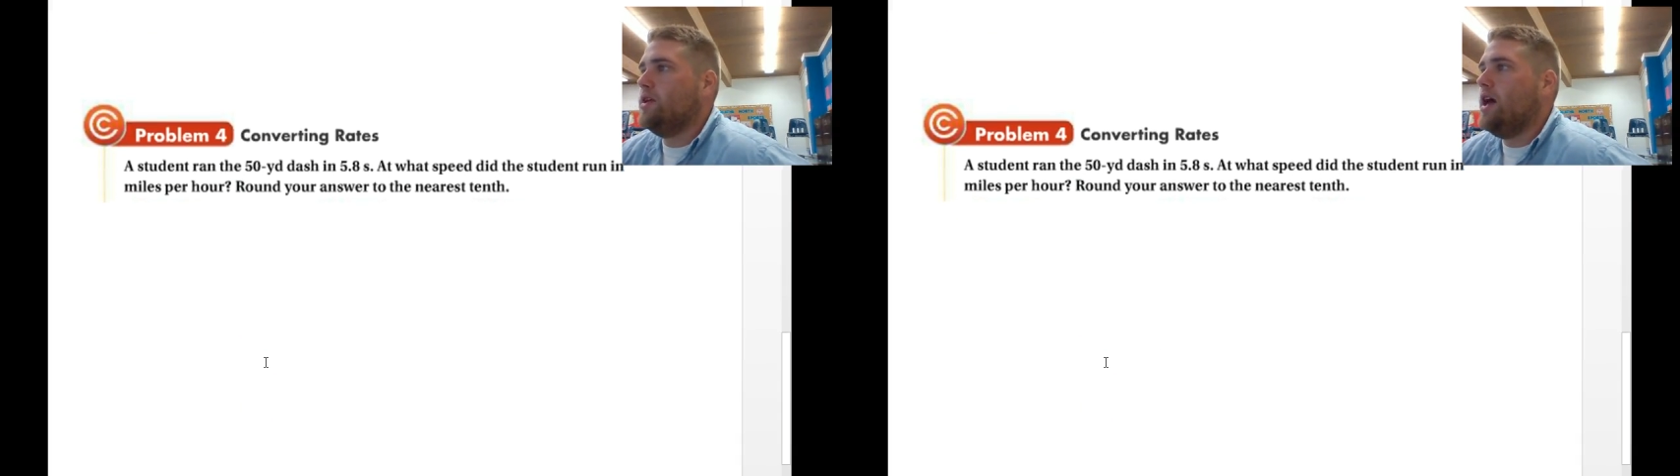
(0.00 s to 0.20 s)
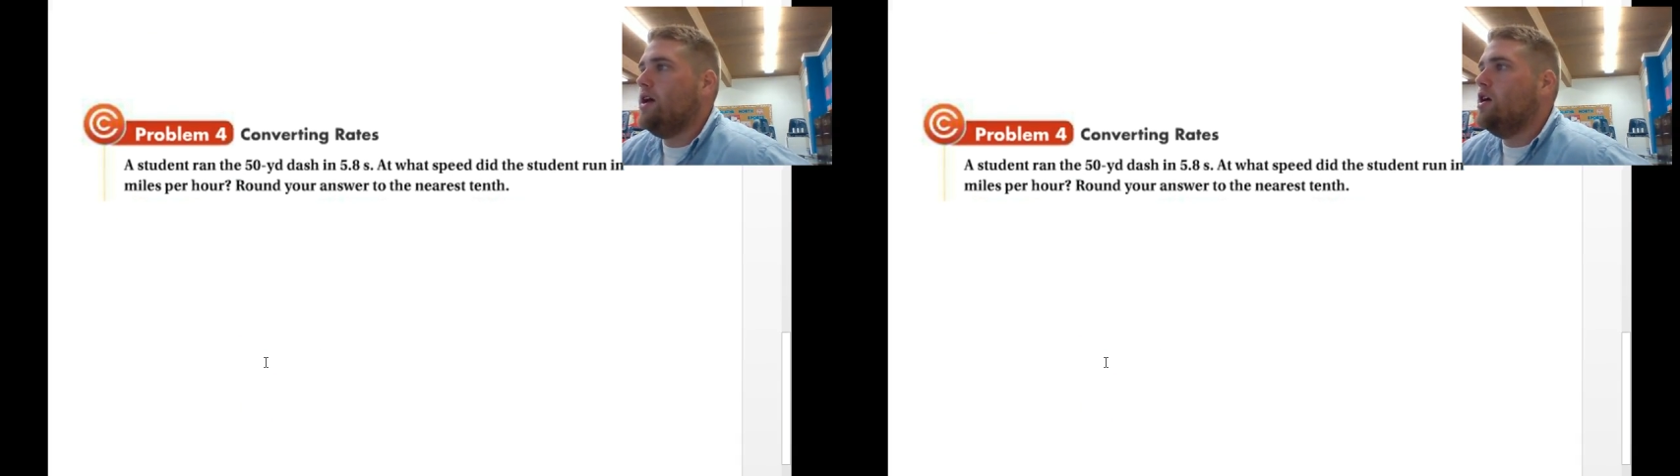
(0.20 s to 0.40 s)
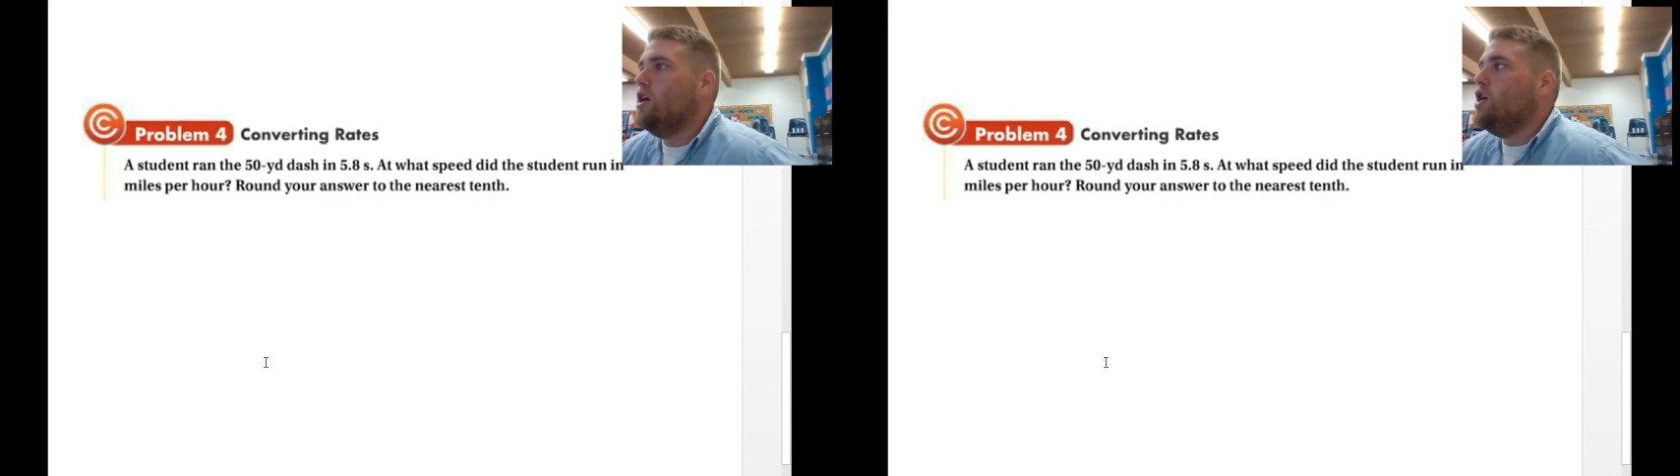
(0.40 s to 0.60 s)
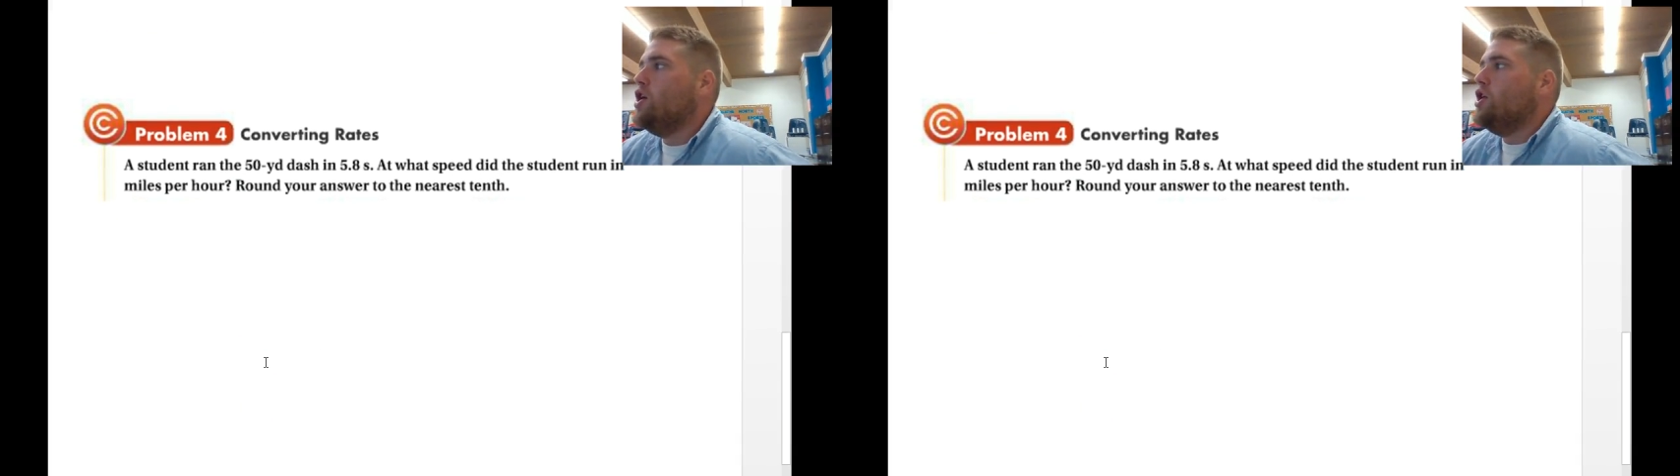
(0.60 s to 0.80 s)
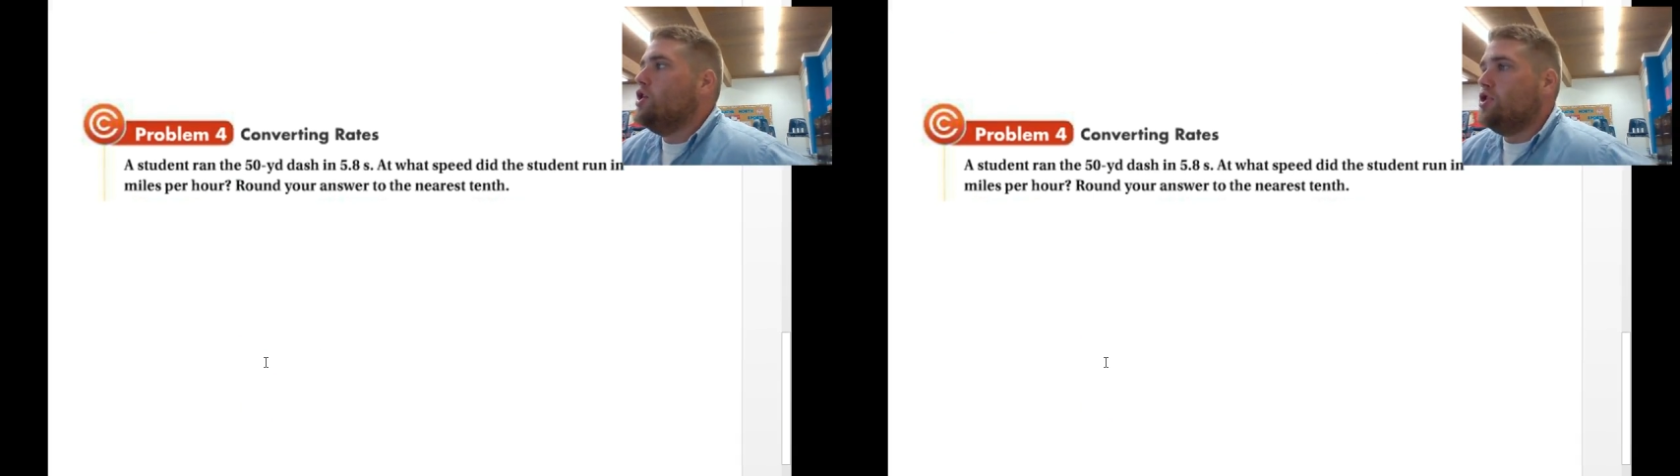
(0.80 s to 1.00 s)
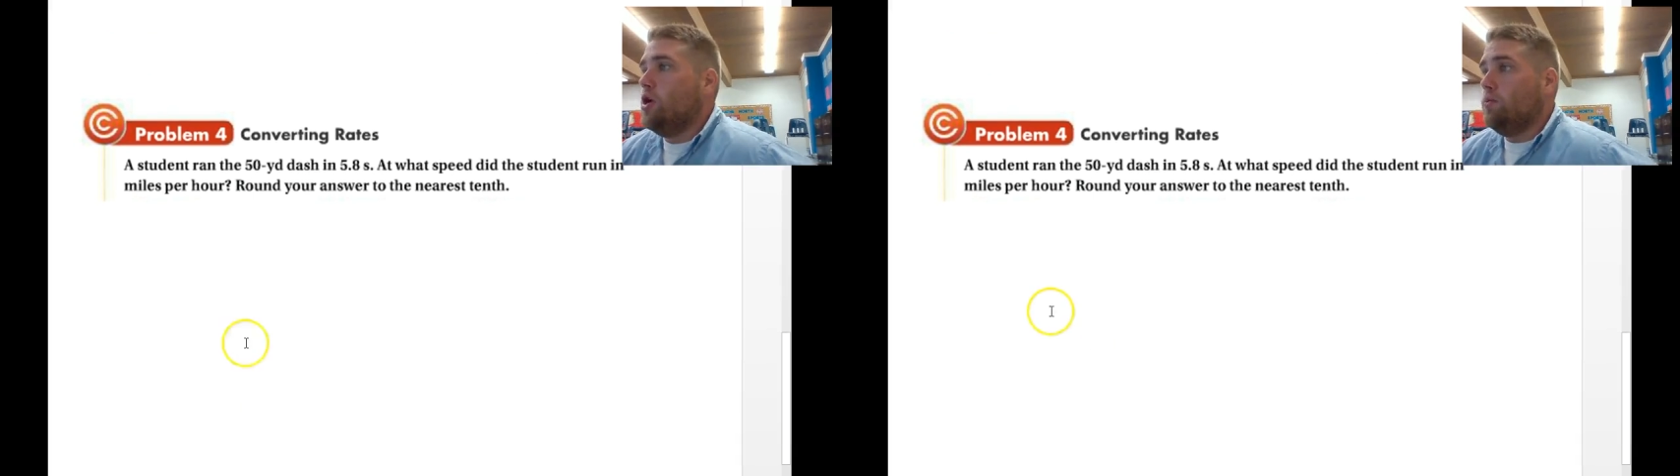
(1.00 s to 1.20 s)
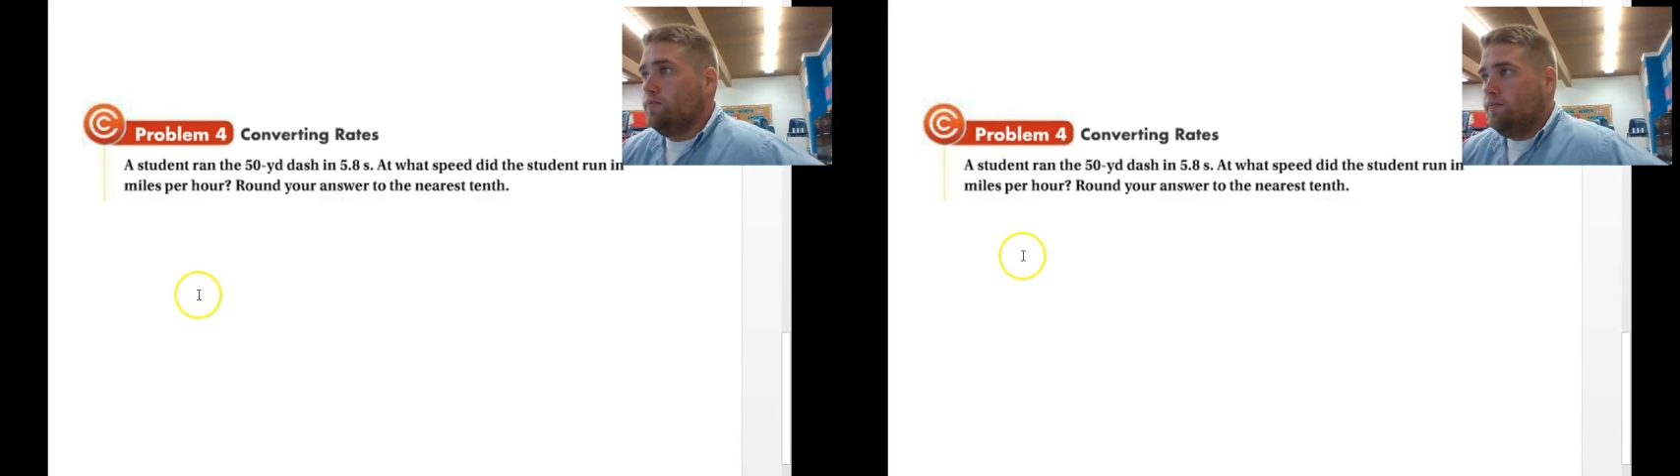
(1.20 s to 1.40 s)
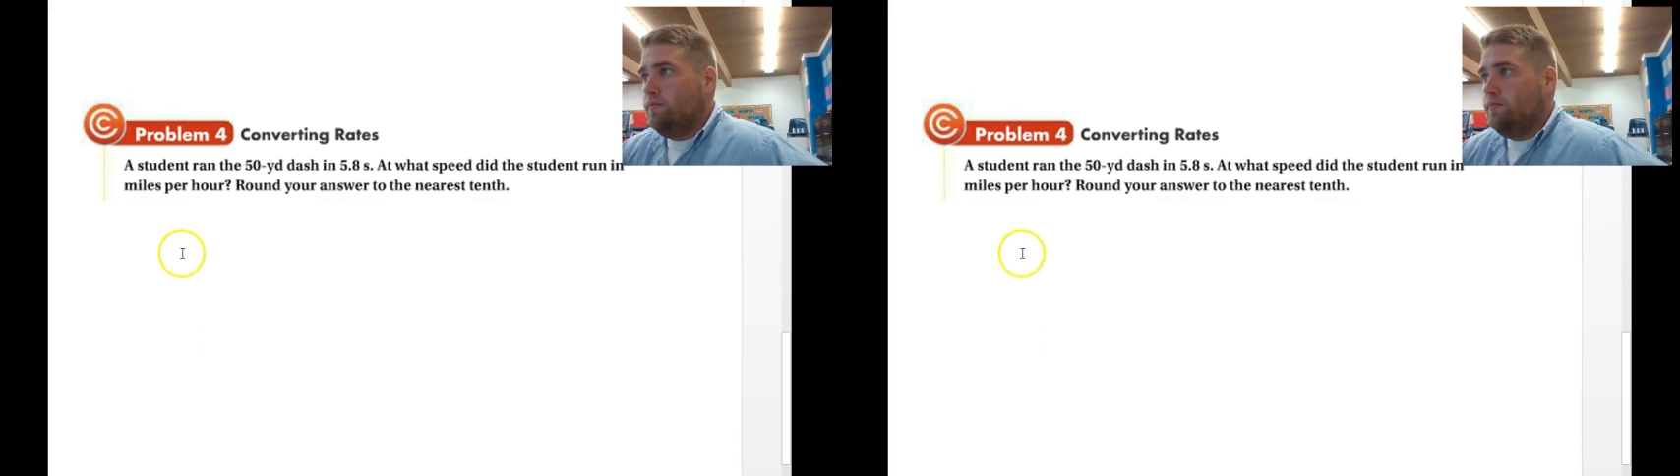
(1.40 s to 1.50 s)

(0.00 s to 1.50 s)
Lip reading: Okay, so